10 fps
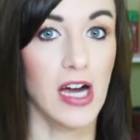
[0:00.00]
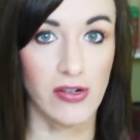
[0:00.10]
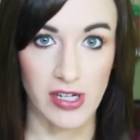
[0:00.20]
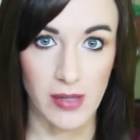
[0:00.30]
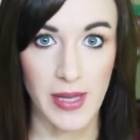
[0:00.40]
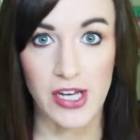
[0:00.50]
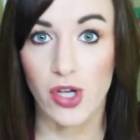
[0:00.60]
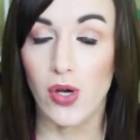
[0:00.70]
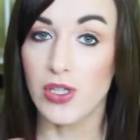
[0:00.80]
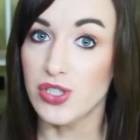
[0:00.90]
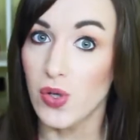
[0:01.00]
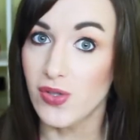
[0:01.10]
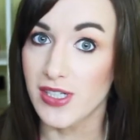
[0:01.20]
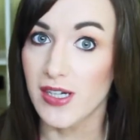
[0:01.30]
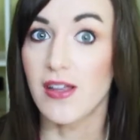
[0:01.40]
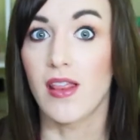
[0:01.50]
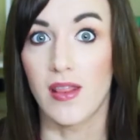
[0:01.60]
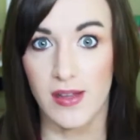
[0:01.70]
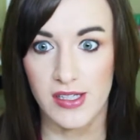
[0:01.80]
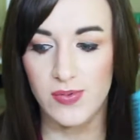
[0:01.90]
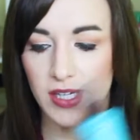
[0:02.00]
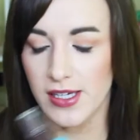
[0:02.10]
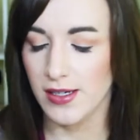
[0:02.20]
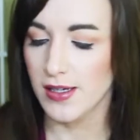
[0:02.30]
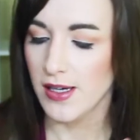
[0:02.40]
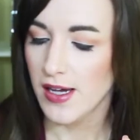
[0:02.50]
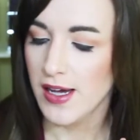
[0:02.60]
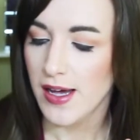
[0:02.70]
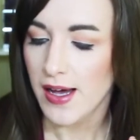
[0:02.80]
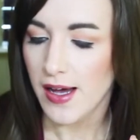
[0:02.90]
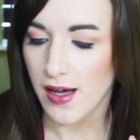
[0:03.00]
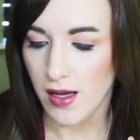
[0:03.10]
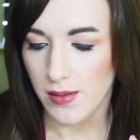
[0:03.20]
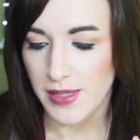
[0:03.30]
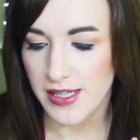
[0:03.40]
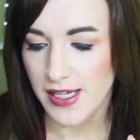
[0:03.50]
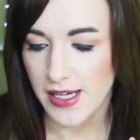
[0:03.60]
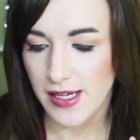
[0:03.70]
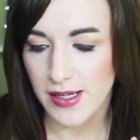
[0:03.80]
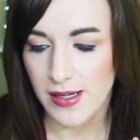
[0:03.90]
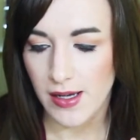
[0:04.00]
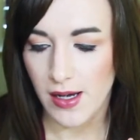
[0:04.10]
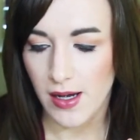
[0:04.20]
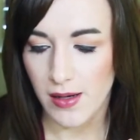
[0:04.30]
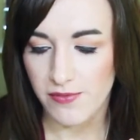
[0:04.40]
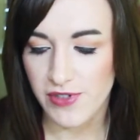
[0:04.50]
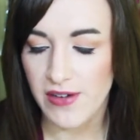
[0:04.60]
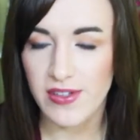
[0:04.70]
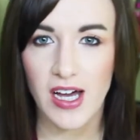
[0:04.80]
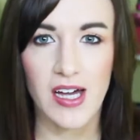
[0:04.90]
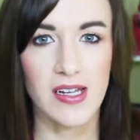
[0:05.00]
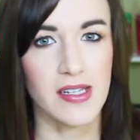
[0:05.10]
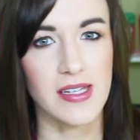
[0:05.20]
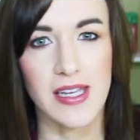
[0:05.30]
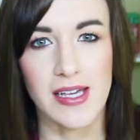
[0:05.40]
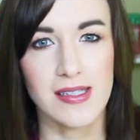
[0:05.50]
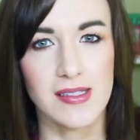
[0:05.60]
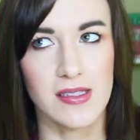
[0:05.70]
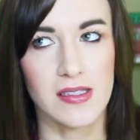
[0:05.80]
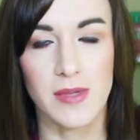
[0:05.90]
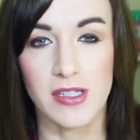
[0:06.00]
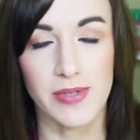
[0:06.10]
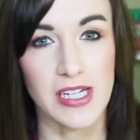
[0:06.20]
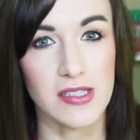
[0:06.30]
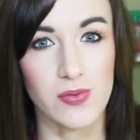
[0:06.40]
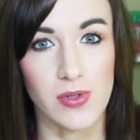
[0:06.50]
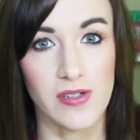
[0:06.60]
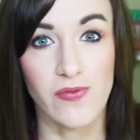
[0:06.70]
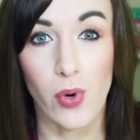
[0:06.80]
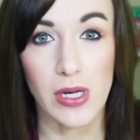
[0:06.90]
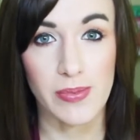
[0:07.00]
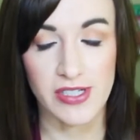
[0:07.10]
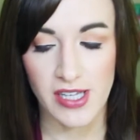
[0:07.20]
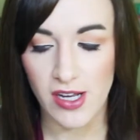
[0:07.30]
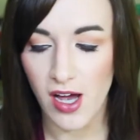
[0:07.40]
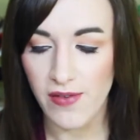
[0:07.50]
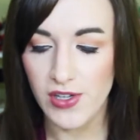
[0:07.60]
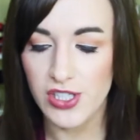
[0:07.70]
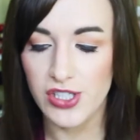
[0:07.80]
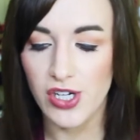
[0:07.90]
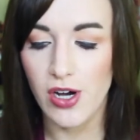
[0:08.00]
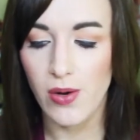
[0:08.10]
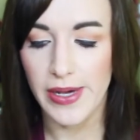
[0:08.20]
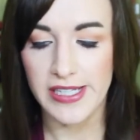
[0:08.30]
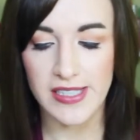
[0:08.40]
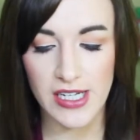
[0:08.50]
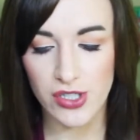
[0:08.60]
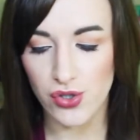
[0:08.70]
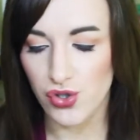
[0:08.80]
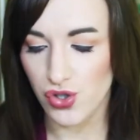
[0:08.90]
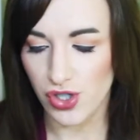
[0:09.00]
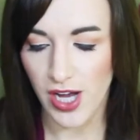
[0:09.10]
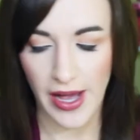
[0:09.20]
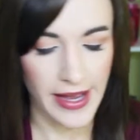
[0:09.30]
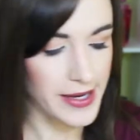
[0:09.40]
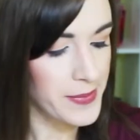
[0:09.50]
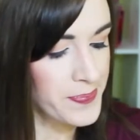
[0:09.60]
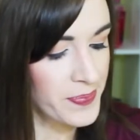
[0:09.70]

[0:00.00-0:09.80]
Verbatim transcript: I would recommend going to Ulta this week. And then Revlon and NYX and some other brands were 40% off, so I decided to try